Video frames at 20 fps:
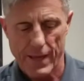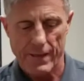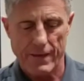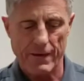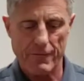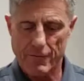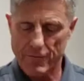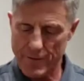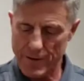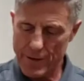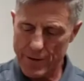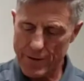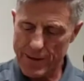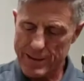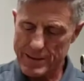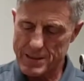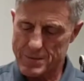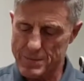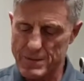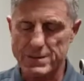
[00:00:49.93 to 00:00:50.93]
They figured
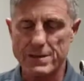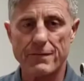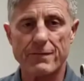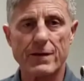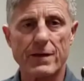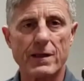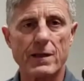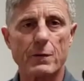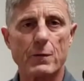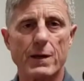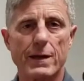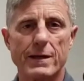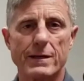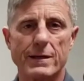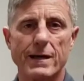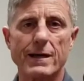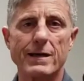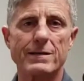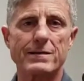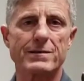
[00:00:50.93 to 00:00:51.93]
out specifically what it
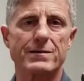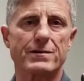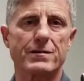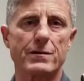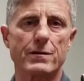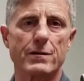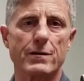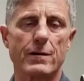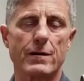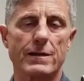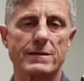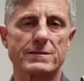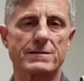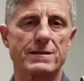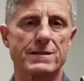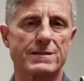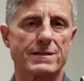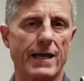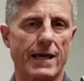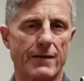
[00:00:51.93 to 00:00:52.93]
does to,
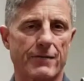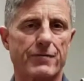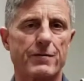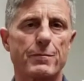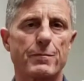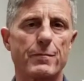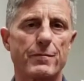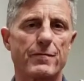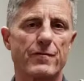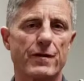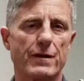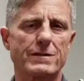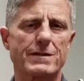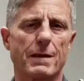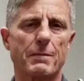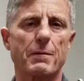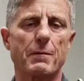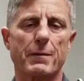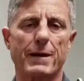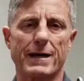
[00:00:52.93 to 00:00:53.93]
let's just take for, for
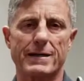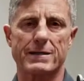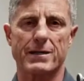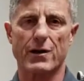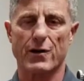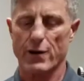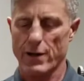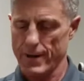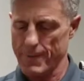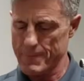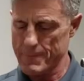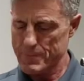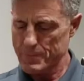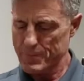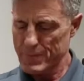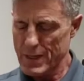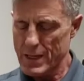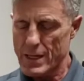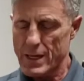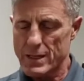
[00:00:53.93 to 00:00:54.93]
example, bacteria.
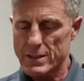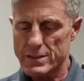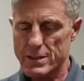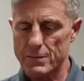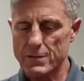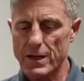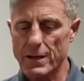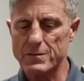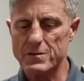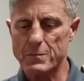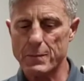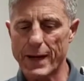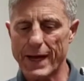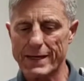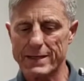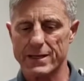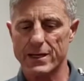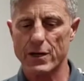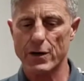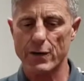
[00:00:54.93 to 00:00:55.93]
Sometimes
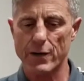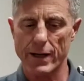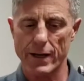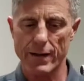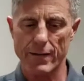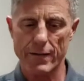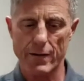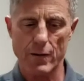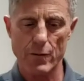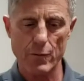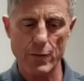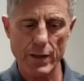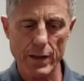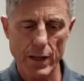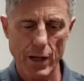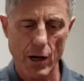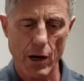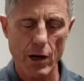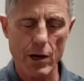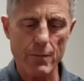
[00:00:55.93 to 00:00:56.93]
bacteria that are
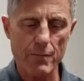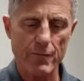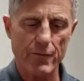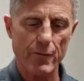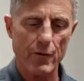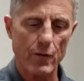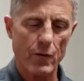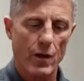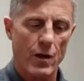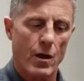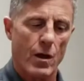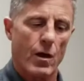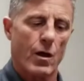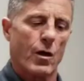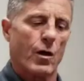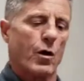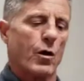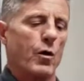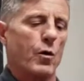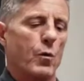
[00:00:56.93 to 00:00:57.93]
really harmful
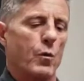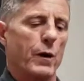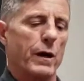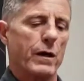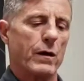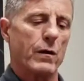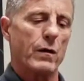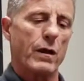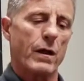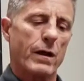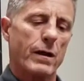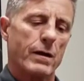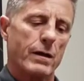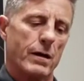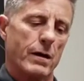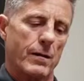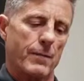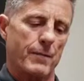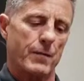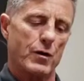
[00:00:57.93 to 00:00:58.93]
will
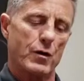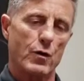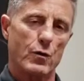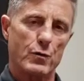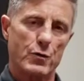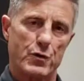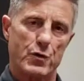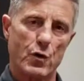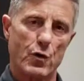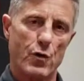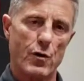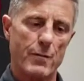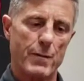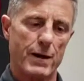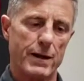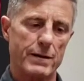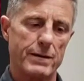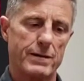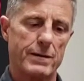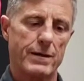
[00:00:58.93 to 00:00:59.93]
go
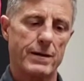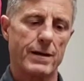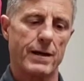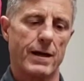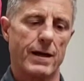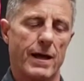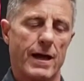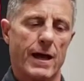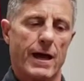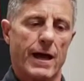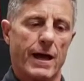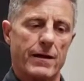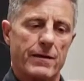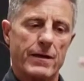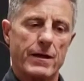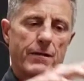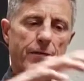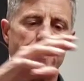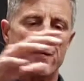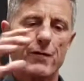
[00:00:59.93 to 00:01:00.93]
dormant and
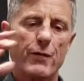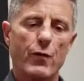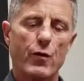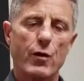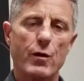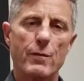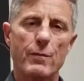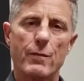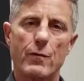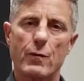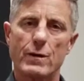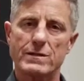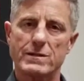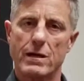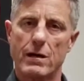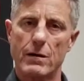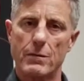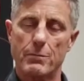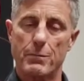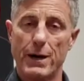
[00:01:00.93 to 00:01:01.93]
then form what's
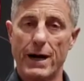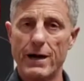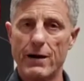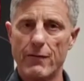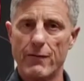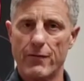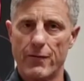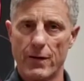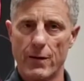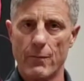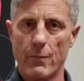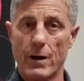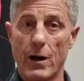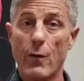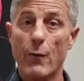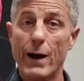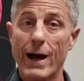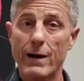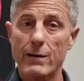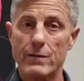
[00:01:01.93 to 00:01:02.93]
called biofilm
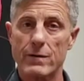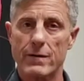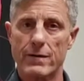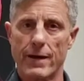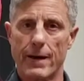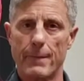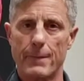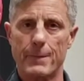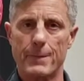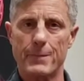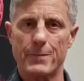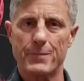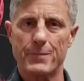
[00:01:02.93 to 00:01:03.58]
around them.